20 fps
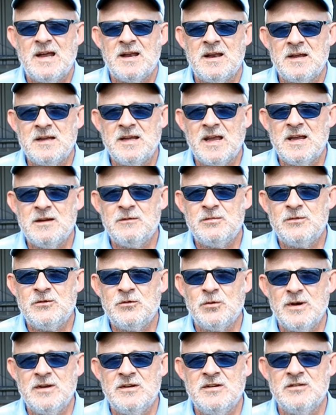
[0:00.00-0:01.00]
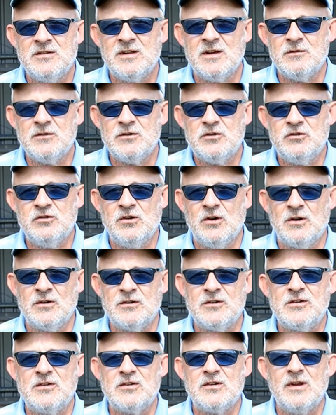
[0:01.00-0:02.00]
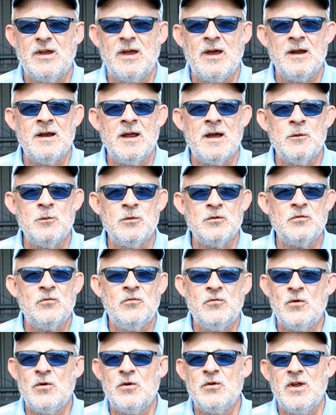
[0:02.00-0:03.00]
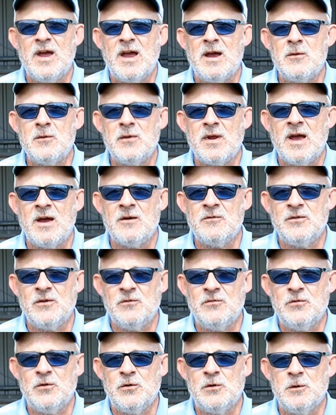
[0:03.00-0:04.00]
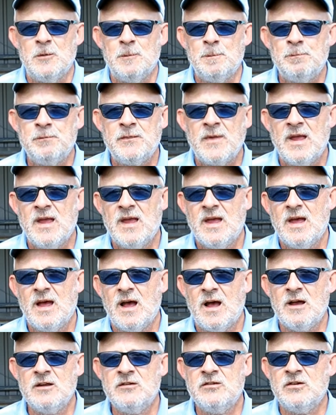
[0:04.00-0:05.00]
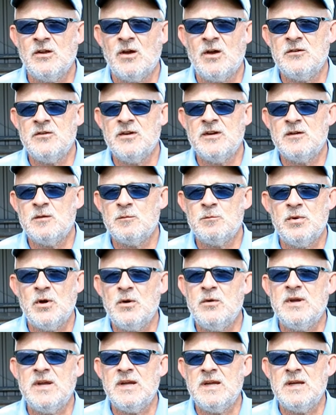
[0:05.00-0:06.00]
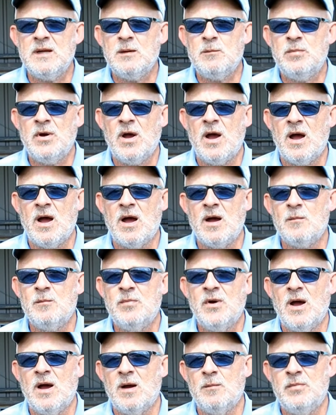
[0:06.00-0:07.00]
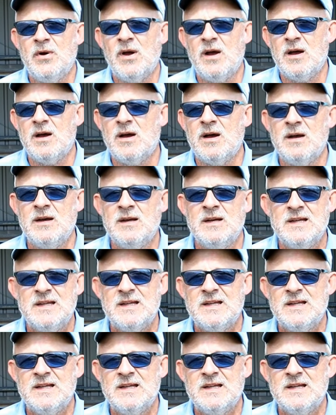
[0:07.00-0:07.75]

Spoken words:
And I gave 27 shots, and I was 4 down after 4. I started bogey, par, par, par.